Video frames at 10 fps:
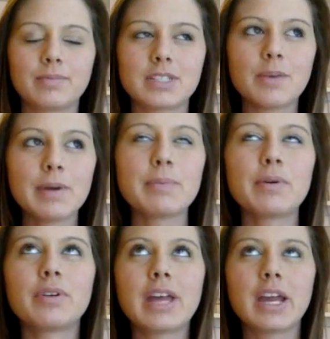some people
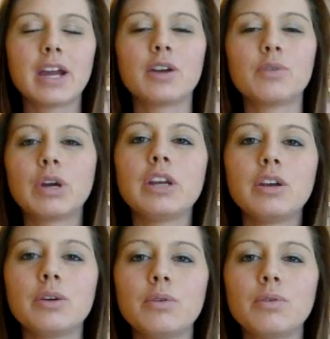are like, Erin, what do
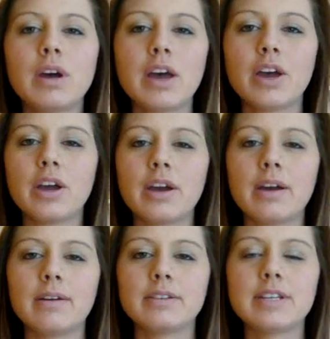you
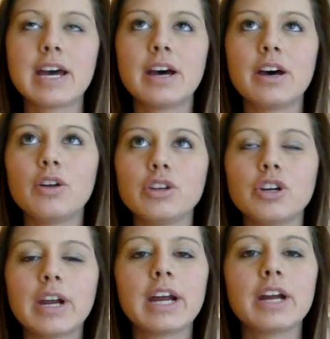tell
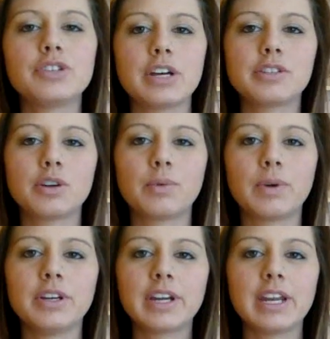your hairdresser
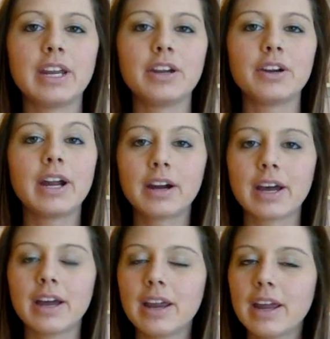when you're getting your
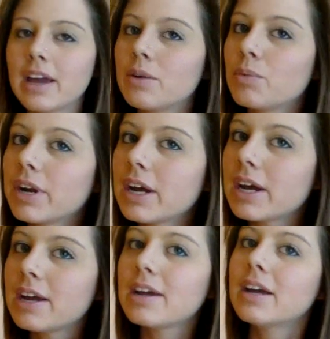haircut? And what
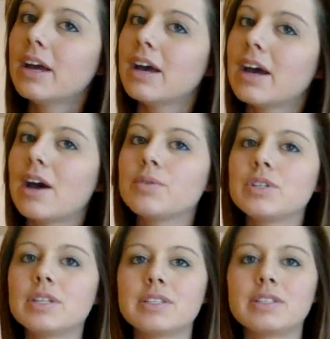I
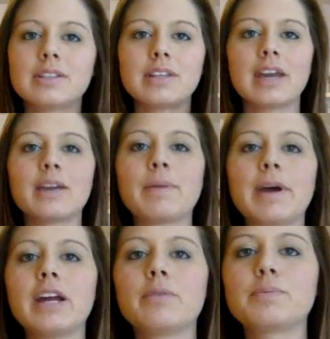was just like, my
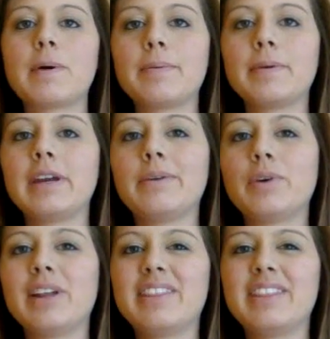hair was probably,
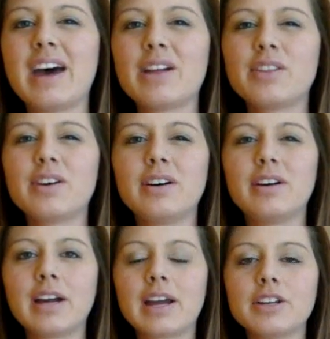what, that
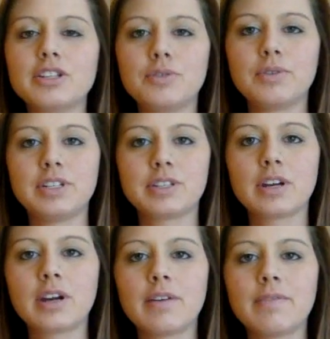long? I got 2 inches
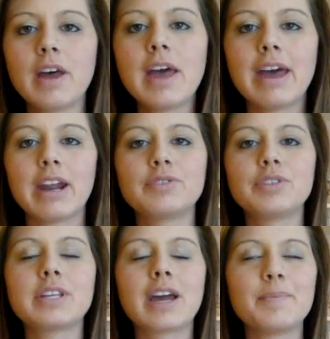cut off, and I was
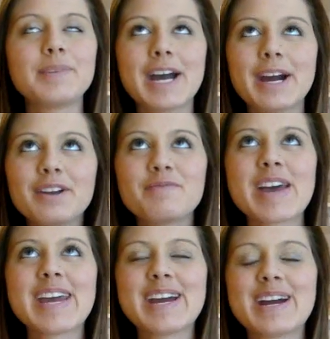just like, I'm tired of
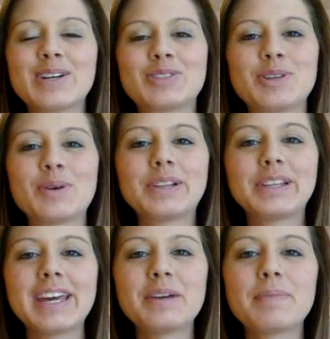my hair. It's so
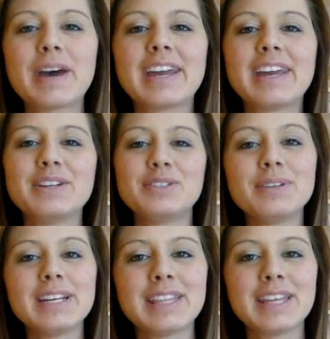limp. I can't do
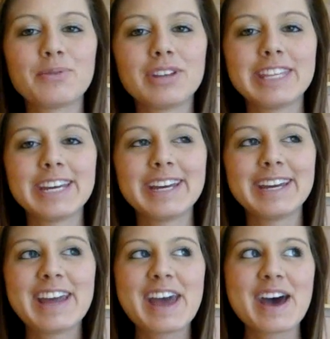anything with it.